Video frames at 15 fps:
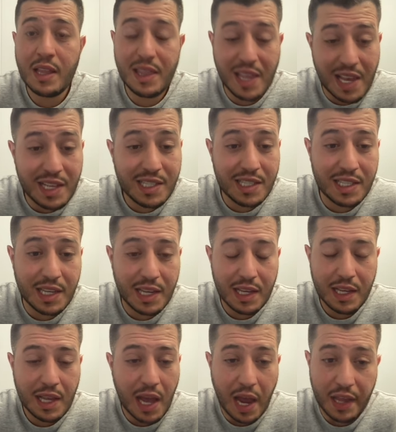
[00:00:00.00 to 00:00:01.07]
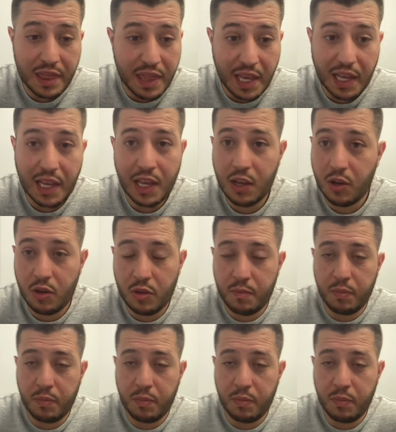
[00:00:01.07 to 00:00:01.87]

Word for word: This I think could